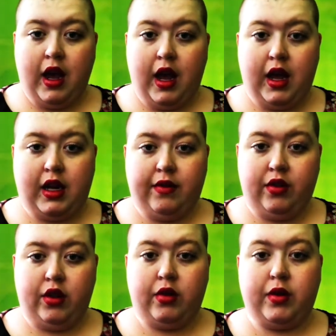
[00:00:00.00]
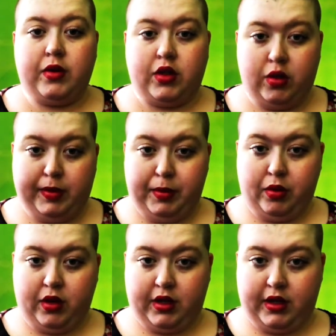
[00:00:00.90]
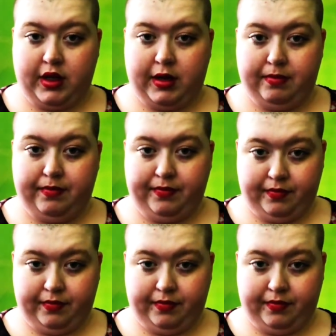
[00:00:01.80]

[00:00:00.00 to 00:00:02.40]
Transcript: And even though I was super poor at the time,